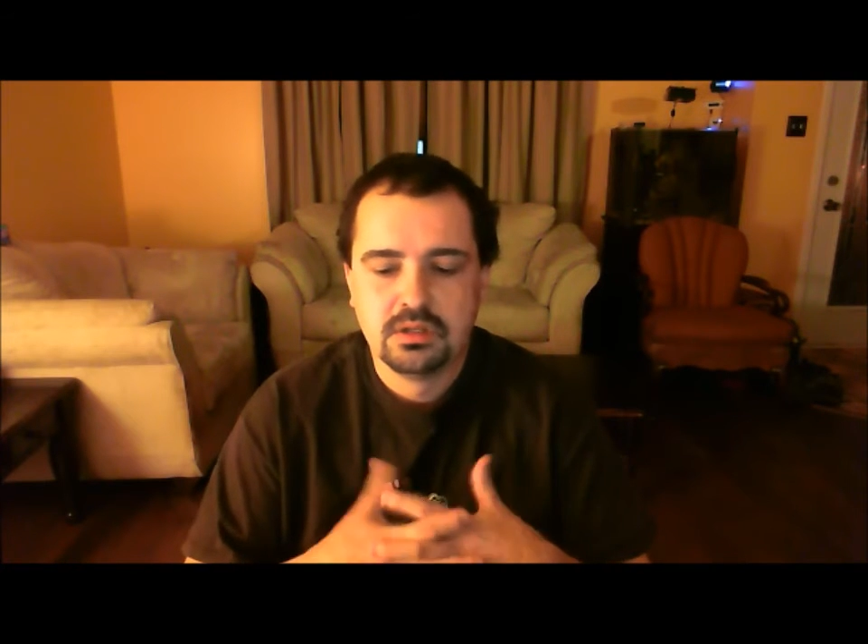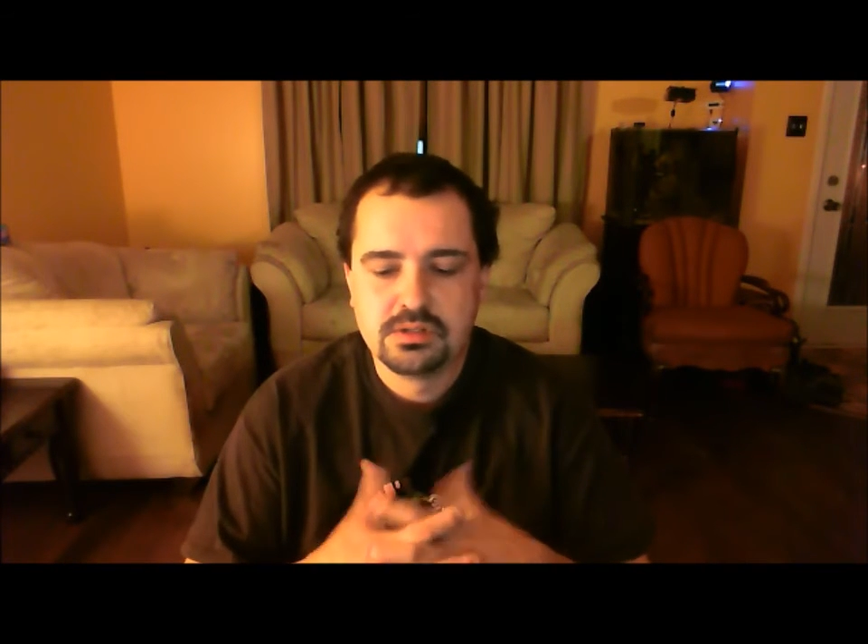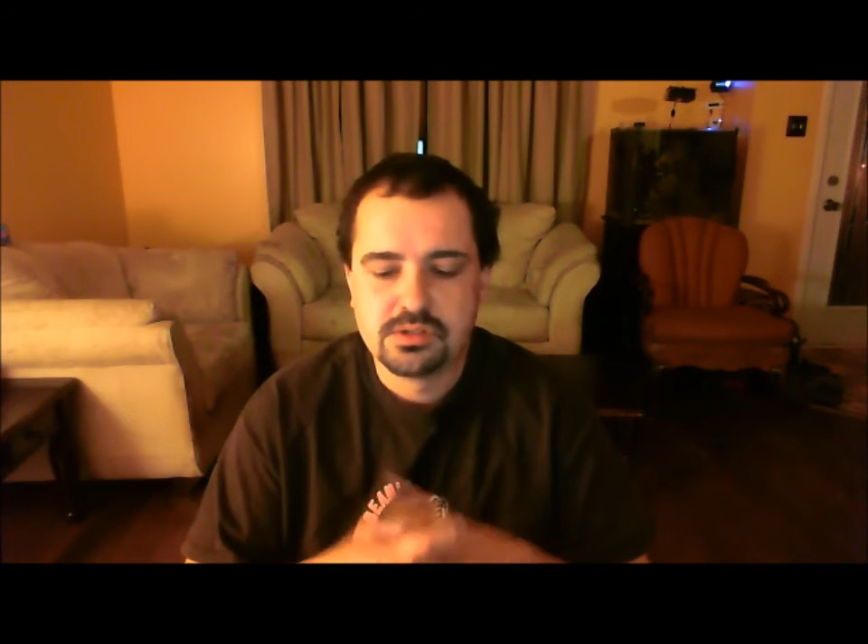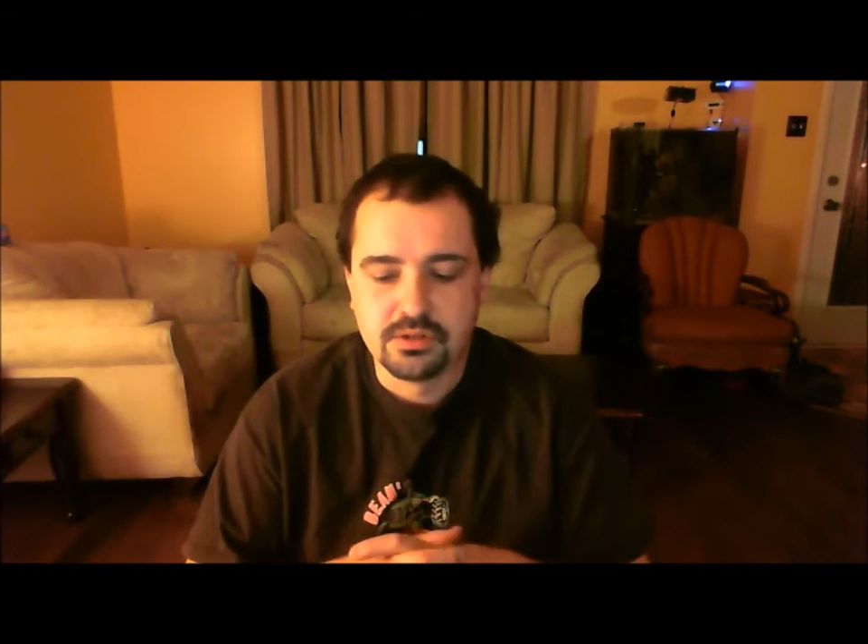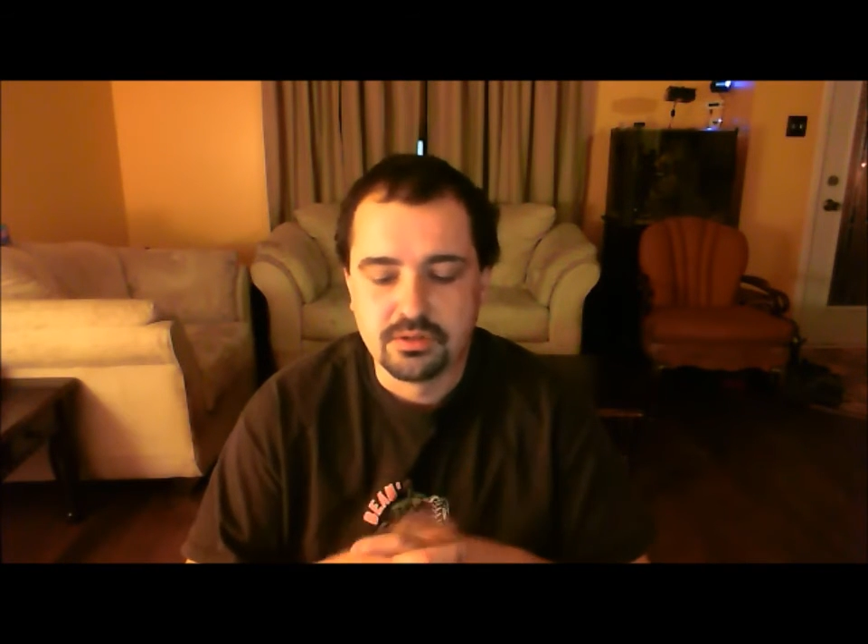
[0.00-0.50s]

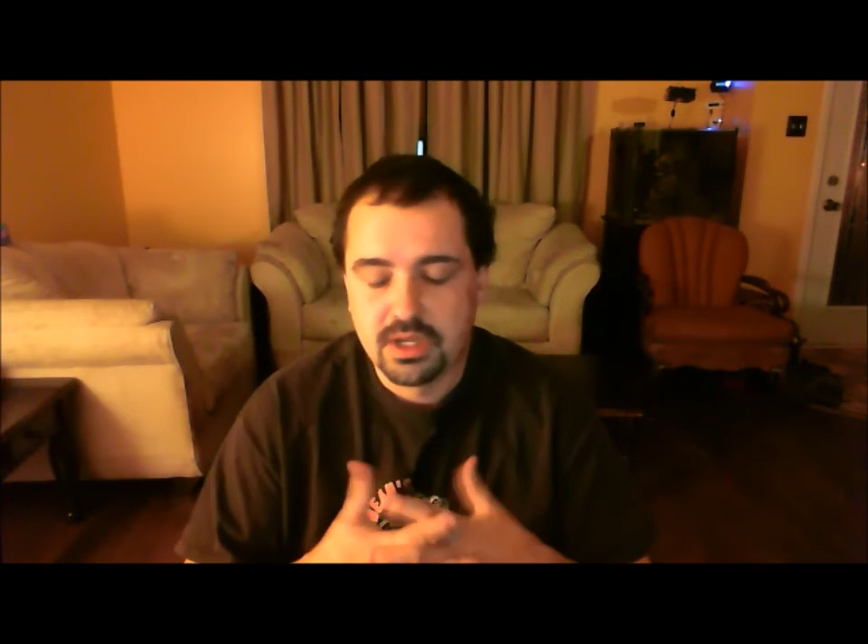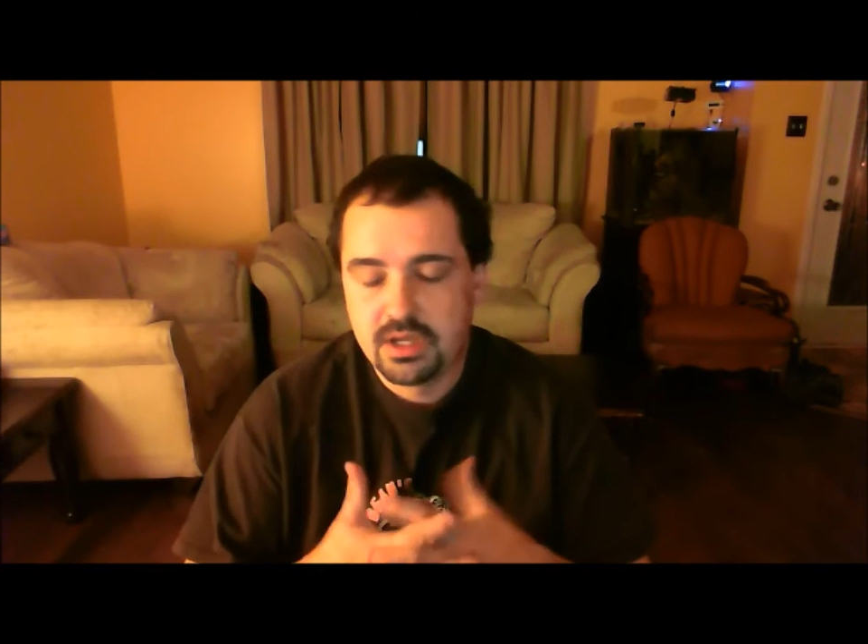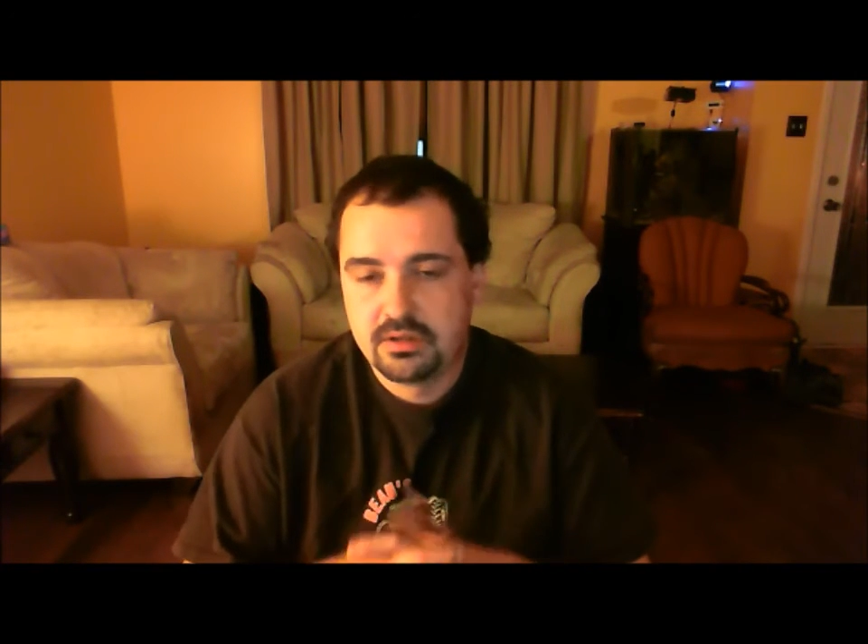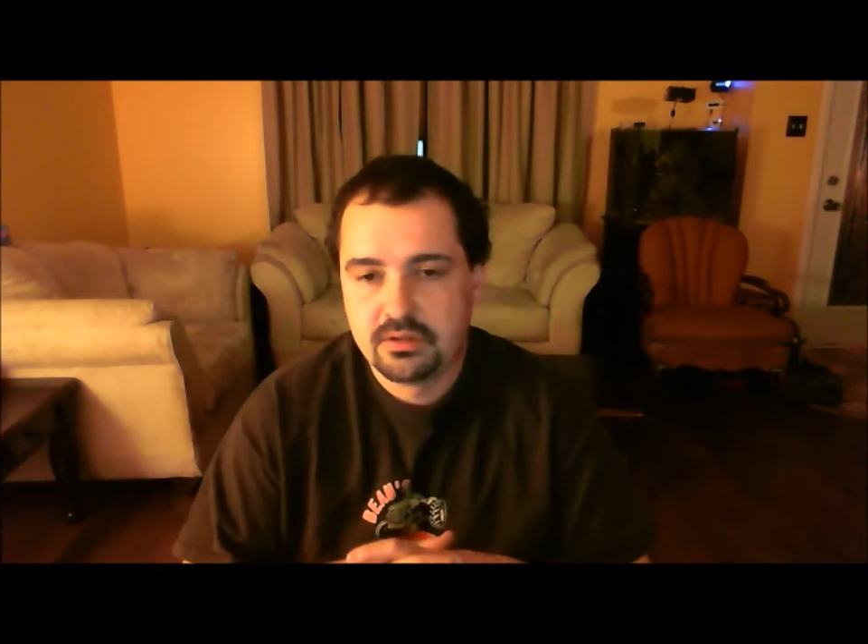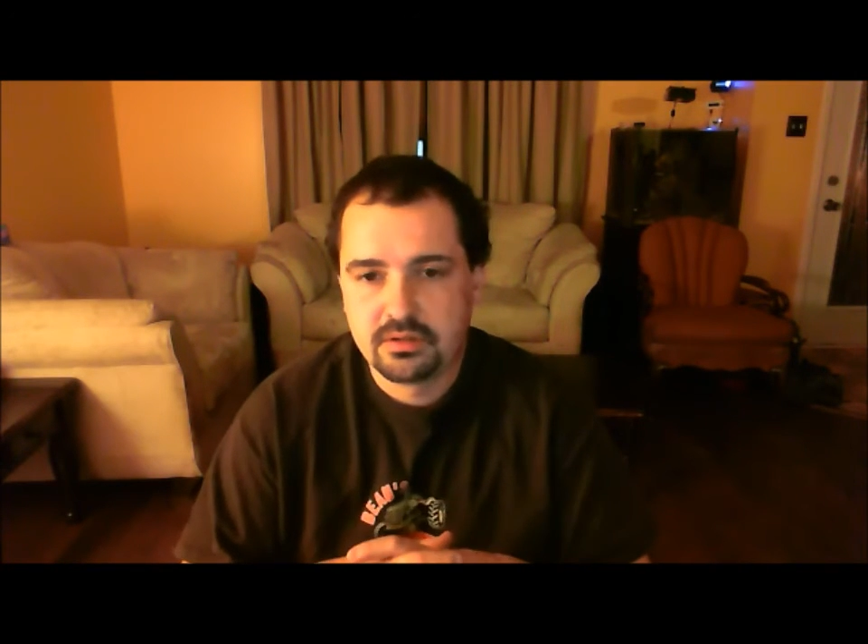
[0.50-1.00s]
So yeah,
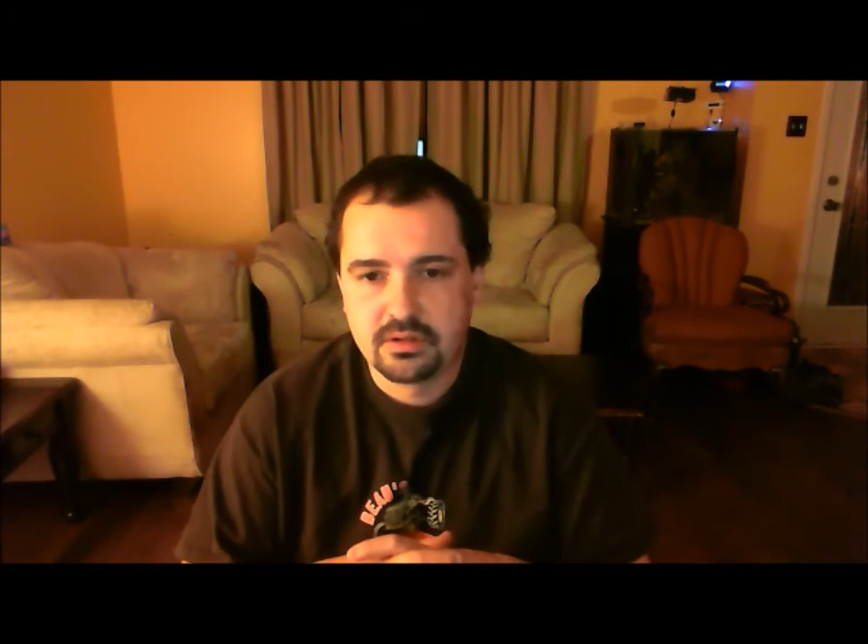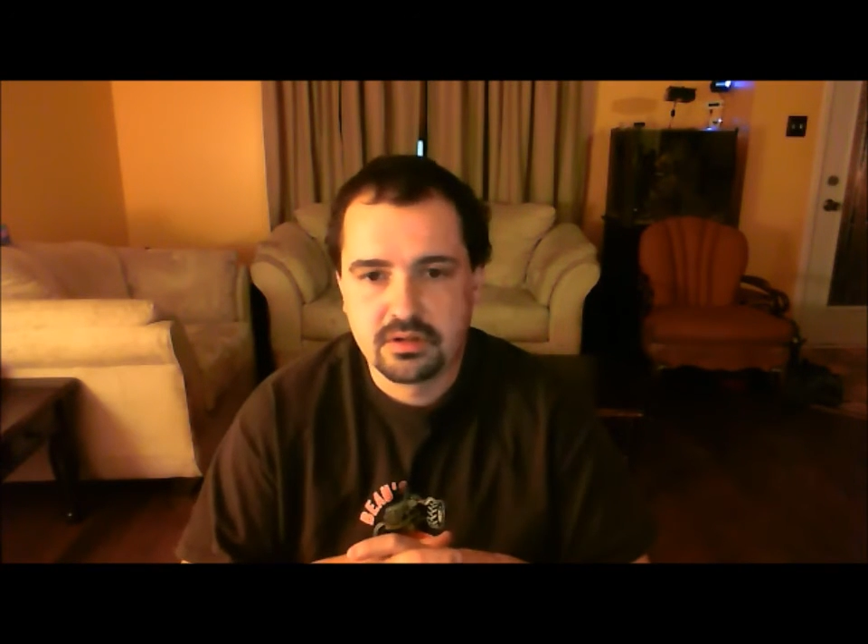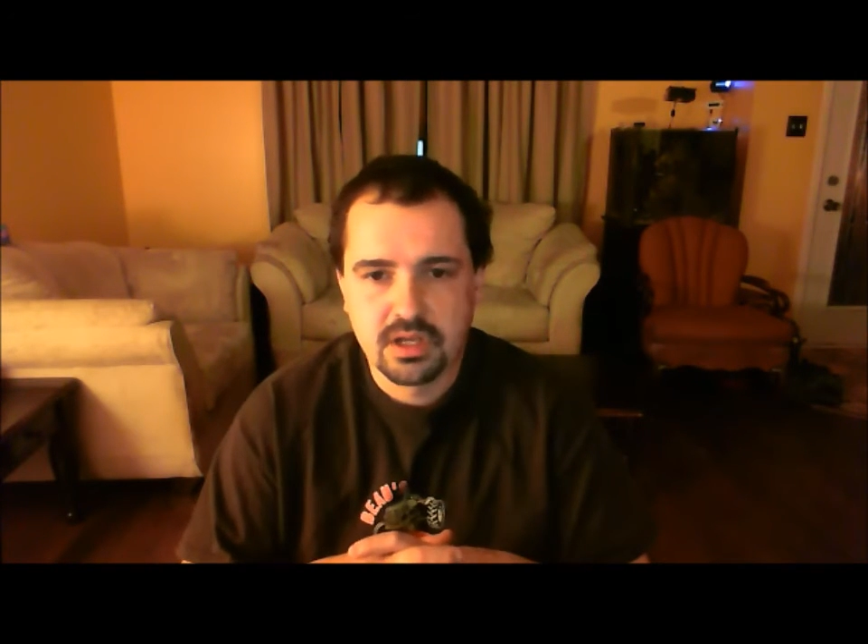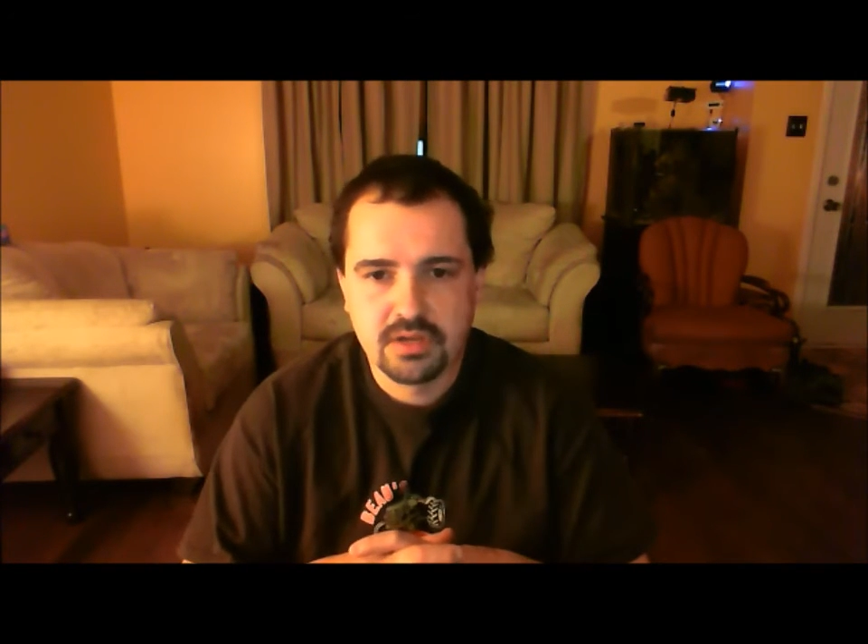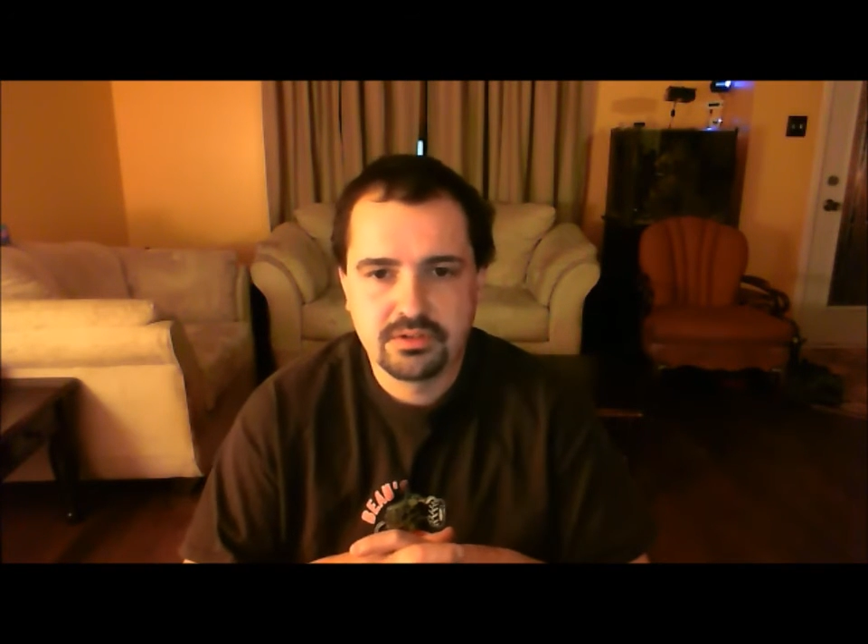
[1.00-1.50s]
there you
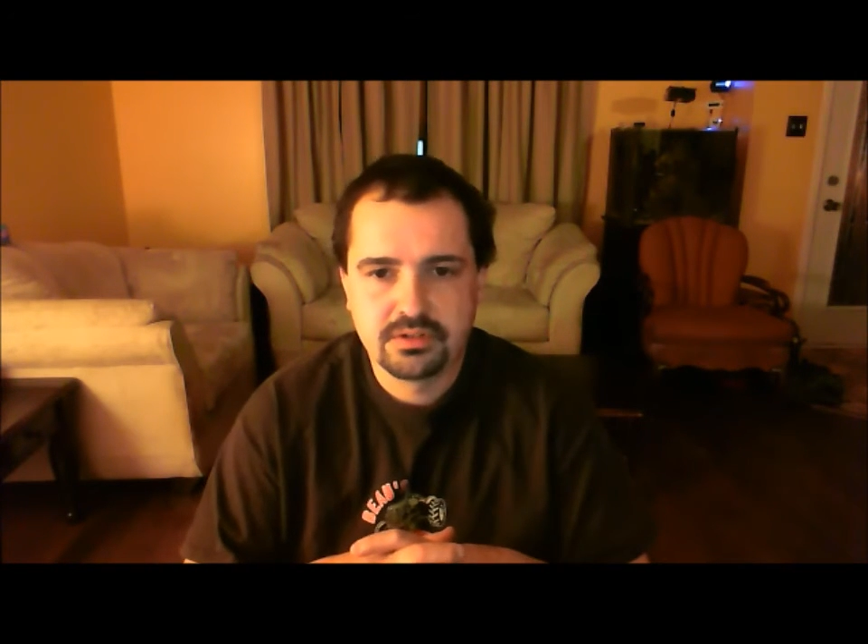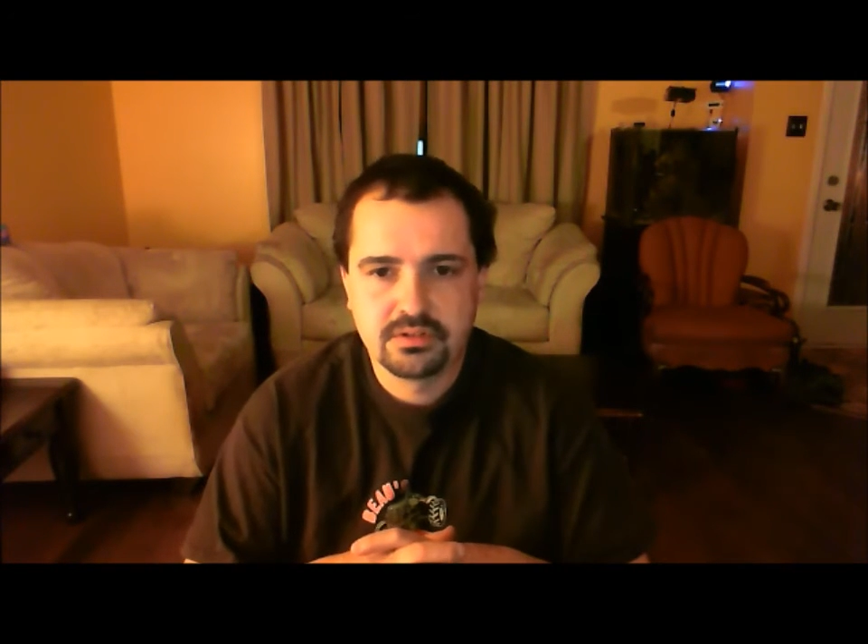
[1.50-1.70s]
have it.